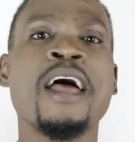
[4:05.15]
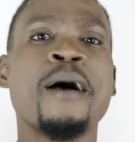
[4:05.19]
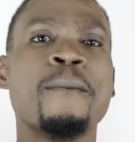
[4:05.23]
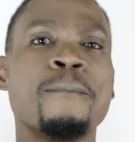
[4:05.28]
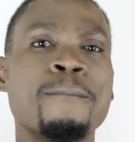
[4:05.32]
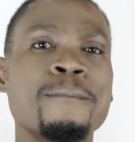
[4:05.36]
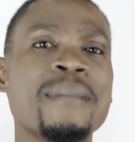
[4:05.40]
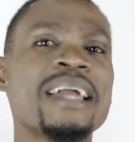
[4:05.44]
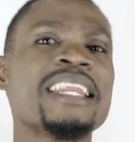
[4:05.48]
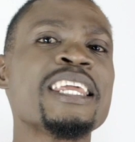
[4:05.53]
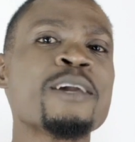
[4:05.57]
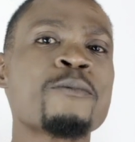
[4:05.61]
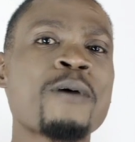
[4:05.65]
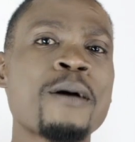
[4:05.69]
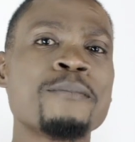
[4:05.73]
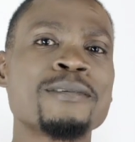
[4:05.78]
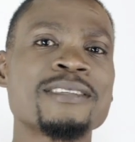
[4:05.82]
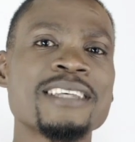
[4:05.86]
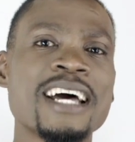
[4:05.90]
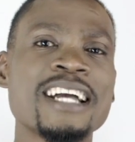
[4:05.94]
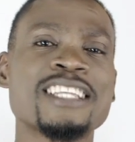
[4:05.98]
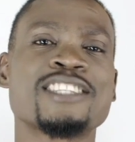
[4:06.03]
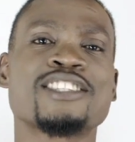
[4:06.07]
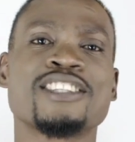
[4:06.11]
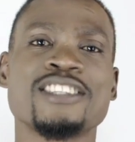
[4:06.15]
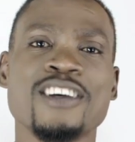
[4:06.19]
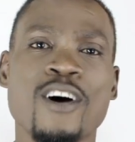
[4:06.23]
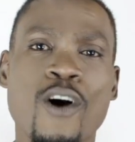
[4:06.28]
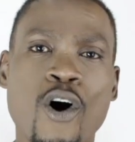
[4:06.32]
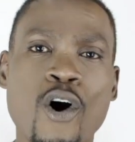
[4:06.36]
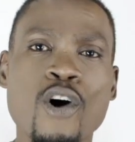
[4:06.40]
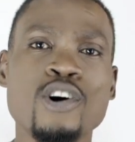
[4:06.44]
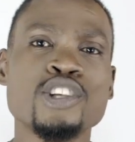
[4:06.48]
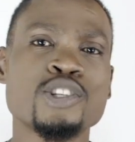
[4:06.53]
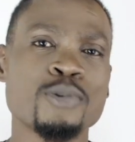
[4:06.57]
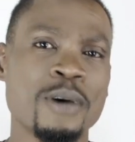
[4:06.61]
Many websites
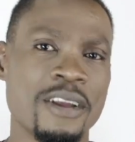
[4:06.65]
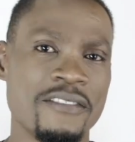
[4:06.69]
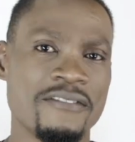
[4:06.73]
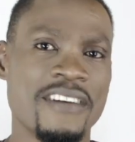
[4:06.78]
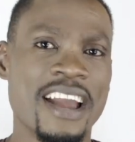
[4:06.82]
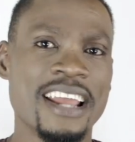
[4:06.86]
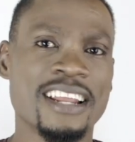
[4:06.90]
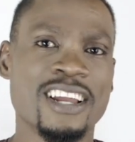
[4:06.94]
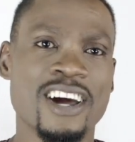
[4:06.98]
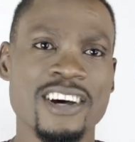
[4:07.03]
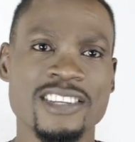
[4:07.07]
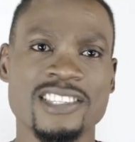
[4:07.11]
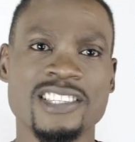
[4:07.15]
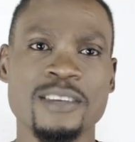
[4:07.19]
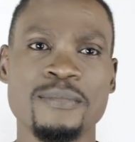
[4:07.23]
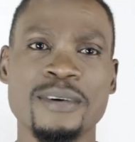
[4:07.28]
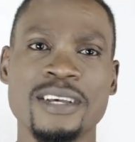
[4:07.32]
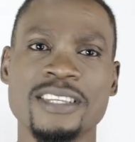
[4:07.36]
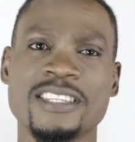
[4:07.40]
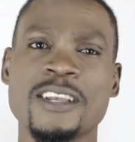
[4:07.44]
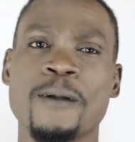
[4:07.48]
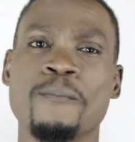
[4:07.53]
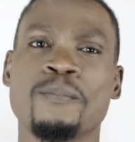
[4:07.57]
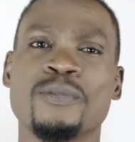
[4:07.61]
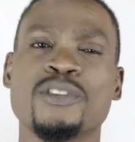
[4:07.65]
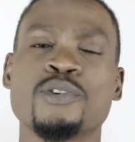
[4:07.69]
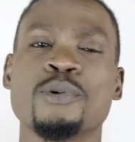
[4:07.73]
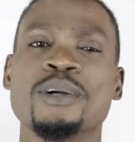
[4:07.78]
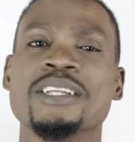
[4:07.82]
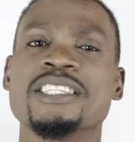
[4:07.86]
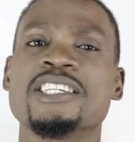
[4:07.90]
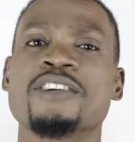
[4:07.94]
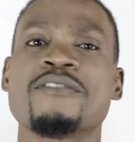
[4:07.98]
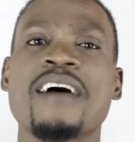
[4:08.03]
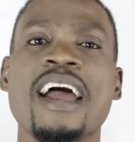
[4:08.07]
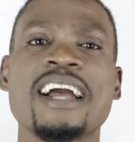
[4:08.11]
also invite customers to
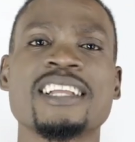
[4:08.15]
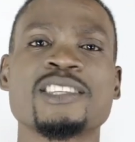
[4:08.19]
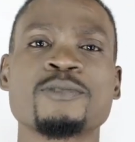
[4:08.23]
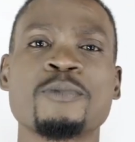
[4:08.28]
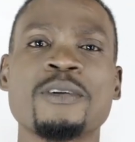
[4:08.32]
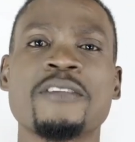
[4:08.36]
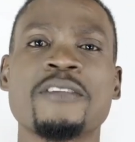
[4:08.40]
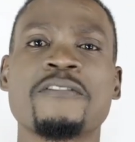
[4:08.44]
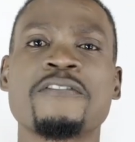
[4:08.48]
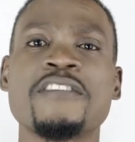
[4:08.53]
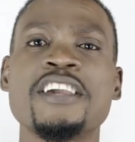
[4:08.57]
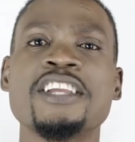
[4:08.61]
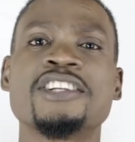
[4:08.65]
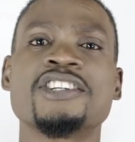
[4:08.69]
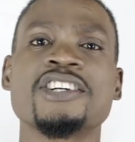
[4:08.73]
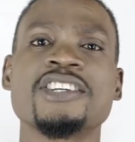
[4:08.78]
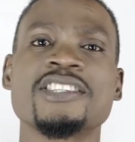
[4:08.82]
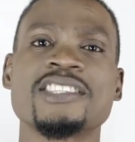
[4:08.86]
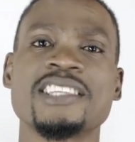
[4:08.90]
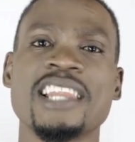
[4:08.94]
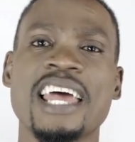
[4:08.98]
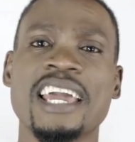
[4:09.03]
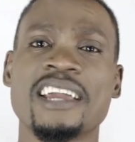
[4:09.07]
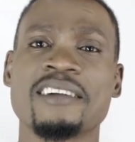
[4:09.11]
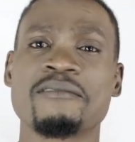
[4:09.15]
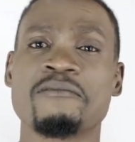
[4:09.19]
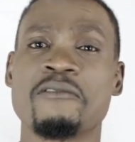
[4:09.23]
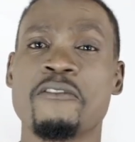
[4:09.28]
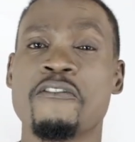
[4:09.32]
interact with features like